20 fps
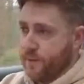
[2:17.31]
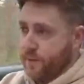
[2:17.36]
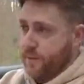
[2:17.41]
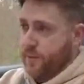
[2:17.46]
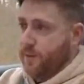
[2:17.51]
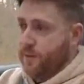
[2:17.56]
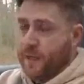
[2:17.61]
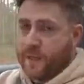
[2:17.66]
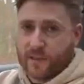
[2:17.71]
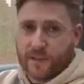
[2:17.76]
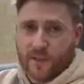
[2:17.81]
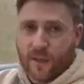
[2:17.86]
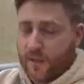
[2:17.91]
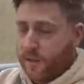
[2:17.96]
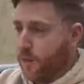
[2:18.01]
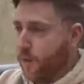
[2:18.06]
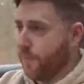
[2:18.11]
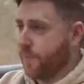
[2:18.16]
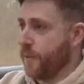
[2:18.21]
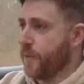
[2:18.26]
It's just they're
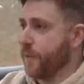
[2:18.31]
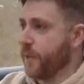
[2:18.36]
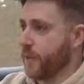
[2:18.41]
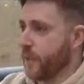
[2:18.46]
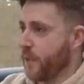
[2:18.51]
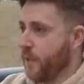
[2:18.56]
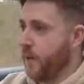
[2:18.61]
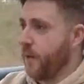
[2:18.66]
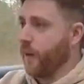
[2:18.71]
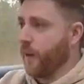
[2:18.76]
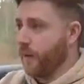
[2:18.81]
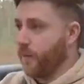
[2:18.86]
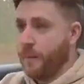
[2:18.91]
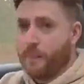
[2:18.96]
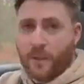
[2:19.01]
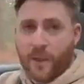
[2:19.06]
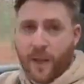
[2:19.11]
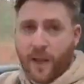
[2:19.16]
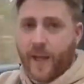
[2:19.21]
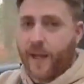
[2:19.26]
stuck on the front of the car, they're
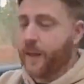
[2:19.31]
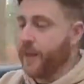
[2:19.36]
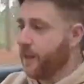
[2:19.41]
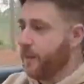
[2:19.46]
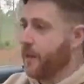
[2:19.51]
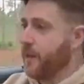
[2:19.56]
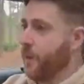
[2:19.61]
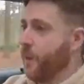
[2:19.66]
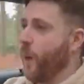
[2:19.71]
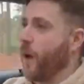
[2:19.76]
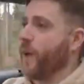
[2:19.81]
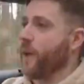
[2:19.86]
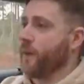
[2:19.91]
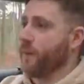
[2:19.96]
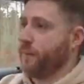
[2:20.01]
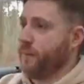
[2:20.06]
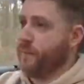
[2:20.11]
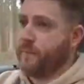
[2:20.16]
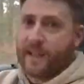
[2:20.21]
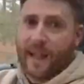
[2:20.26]
up there, they're in the way
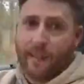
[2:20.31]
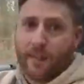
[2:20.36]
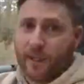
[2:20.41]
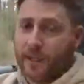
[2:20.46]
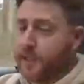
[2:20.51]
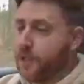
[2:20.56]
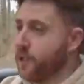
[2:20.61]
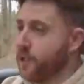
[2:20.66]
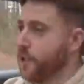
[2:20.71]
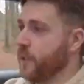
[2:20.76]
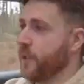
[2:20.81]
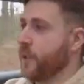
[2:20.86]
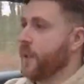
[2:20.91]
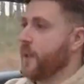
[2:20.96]
of damage.